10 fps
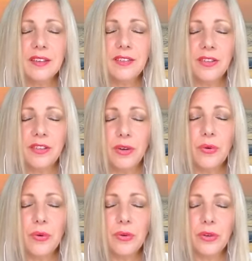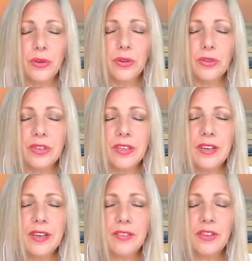to the Lord God,
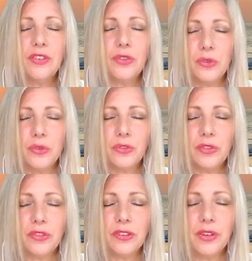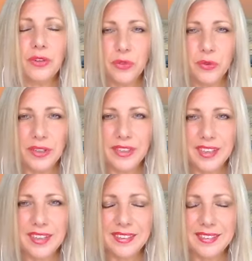the source of all that
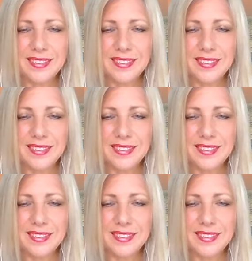is.